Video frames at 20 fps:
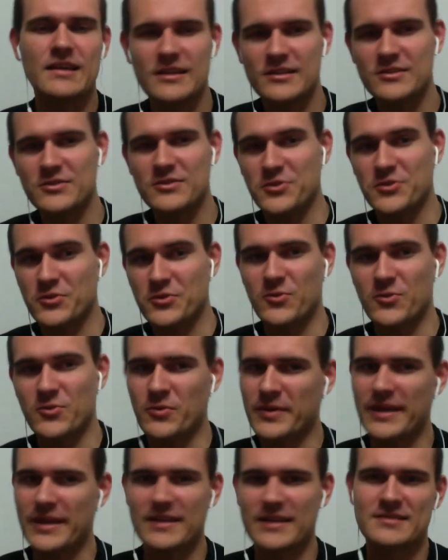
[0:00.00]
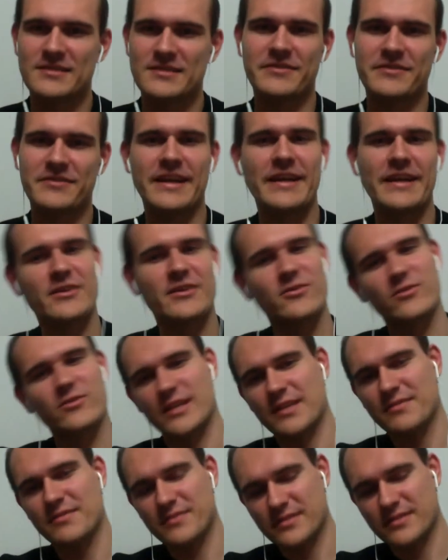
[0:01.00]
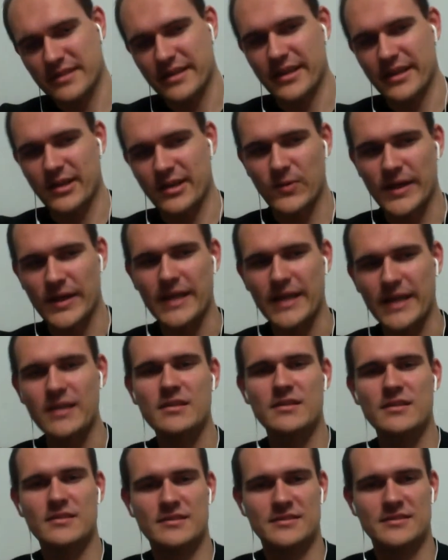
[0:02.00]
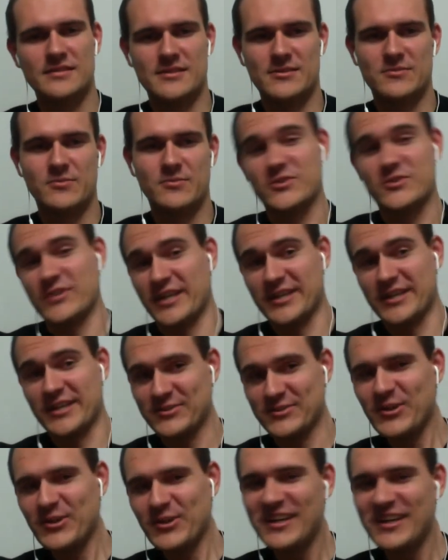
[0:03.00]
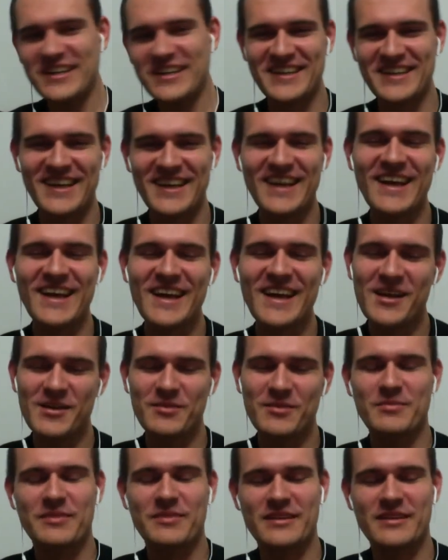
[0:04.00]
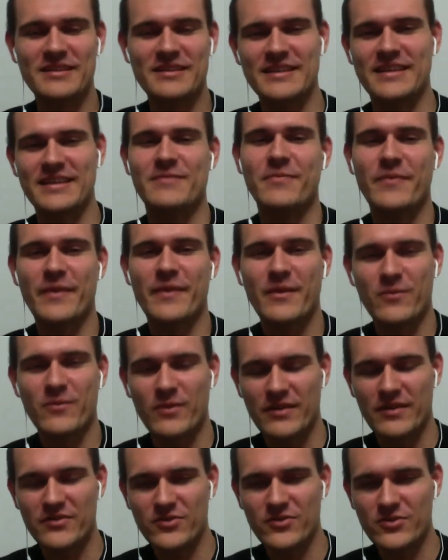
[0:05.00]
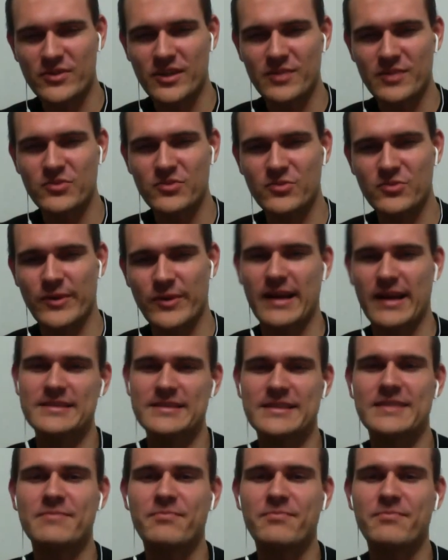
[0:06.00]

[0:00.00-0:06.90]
So yeah, the feeling, you can never take it away. We're trying to, but yeah, we have to keep to reality.